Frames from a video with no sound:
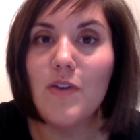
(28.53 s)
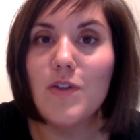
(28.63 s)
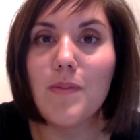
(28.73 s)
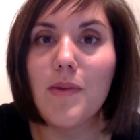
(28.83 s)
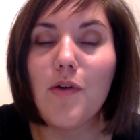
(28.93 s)

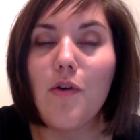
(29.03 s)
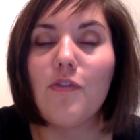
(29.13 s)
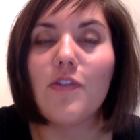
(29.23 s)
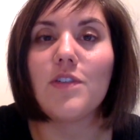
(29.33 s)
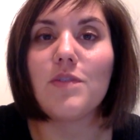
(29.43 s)
So, I'm going to go
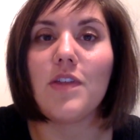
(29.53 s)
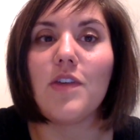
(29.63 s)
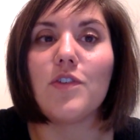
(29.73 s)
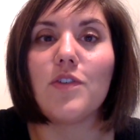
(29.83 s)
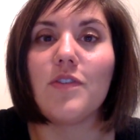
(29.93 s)
over those with
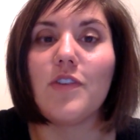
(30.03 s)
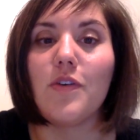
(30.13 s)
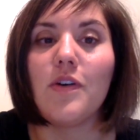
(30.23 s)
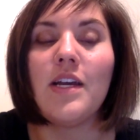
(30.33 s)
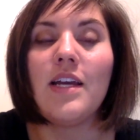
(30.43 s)
you to review.
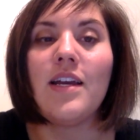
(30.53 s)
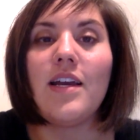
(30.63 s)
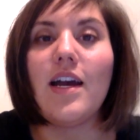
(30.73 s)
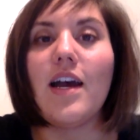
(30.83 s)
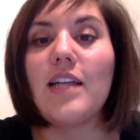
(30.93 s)

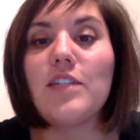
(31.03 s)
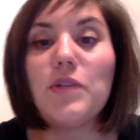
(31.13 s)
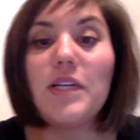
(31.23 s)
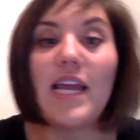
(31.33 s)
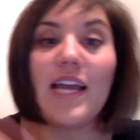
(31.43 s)
It's
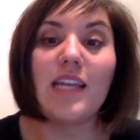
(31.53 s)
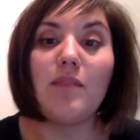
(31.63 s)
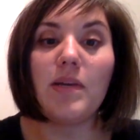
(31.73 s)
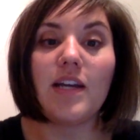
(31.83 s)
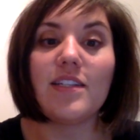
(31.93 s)
really handy
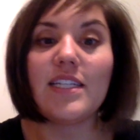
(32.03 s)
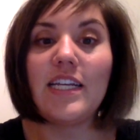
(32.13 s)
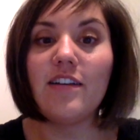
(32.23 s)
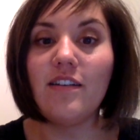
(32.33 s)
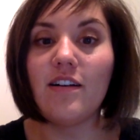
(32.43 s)
because
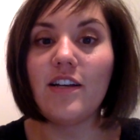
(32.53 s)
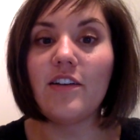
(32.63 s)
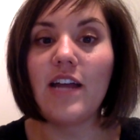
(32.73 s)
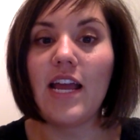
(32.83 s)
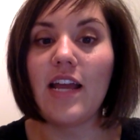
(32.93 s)
here on
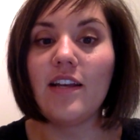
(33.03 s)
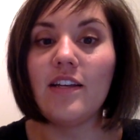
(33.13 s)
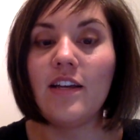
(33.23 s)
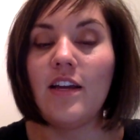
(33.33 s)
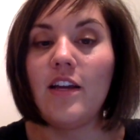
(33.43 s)
your hand,
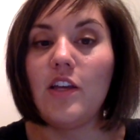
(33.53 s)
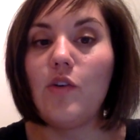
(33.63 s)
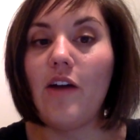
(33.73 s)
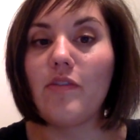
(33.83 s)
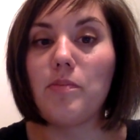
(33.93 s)

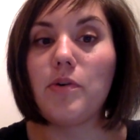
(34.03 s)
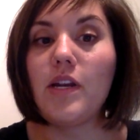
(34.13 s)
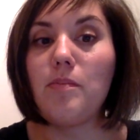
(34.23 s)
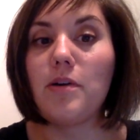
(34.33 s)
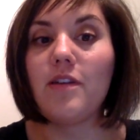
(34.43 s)
you have a
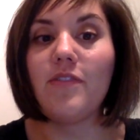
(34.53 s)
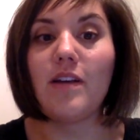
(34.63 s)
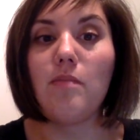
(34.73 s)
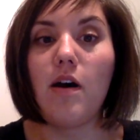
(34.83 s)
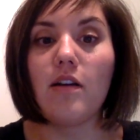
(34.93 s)
pretty
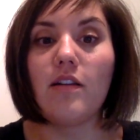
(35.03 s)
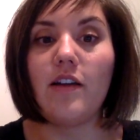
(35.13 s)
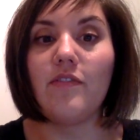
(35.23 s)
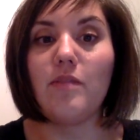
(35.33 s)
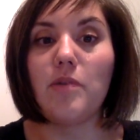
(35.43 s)
perfect model
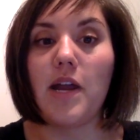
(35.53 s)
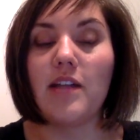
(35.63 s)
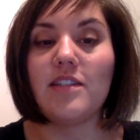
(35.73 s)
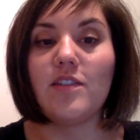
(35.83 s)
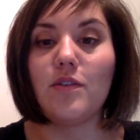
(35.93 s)
of the brain.
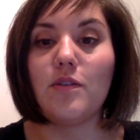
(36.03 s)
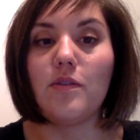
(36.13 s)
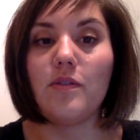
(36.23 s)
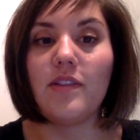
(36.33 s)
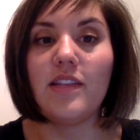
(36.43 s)
So
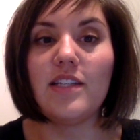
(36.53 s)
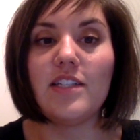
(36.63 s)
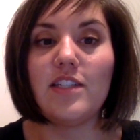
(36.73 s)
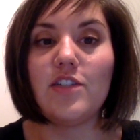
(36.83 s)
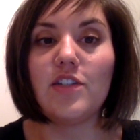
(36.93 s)
this
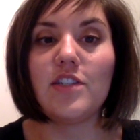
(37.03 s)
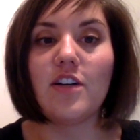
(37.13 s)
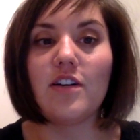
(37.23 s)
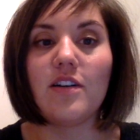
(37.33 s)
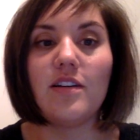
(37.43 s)
is just
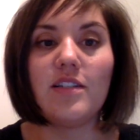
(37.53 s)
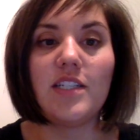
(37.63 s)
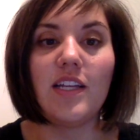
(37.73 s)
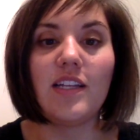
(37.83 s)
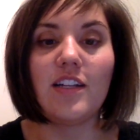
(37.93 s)
our
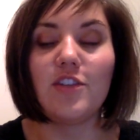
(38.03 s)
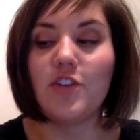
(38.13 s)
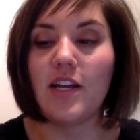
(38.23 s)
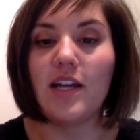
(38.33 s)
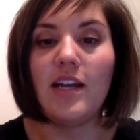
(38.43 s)
silly little
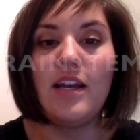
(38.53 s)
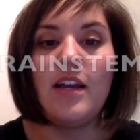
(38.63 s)
trick.